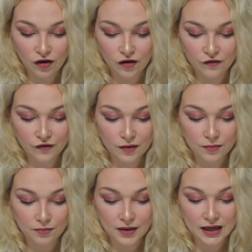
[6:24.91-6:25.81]
of
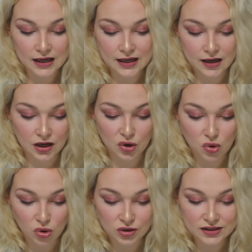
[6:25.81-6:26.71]
me getting
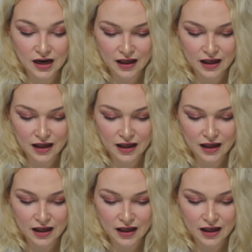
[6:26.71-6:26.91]
caught.